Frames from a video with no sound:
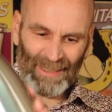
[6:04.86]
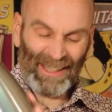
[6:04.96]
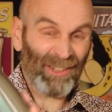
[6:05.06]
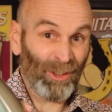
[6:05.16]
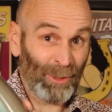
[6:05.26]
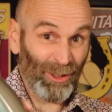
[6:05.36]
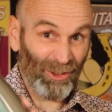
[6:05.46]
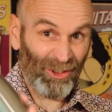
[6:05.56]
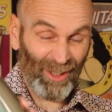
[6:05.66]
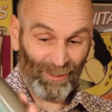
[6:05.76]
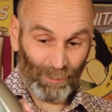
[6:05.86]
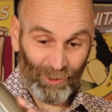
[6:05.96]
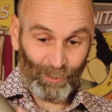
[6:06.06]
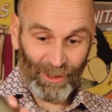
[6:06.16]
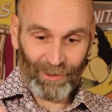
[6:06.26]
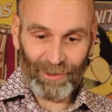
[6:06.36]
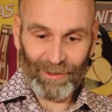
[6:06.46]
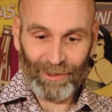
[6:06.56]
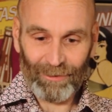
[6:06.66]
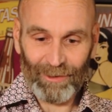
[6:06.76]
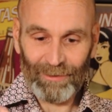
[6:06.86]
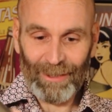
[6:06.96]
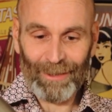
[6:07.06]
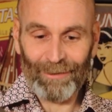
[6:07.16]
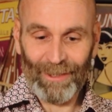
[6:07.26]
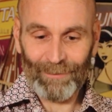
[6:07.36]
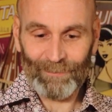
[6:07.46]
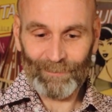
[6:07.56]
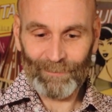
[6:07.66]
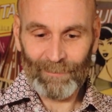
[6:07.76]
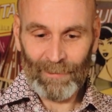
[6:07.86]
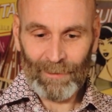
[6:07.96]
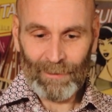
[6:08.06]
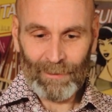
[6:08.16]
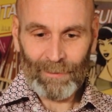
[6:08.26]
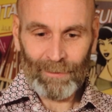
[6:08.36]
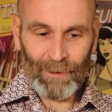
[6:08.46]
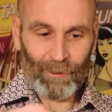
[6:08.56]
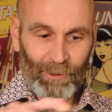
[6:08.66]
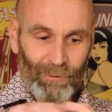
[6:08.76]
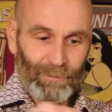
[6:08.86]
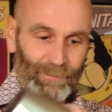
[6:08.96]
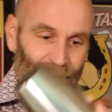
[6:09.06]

I think somebody got stiffed, one's bigger than the other one. Alright, there we go.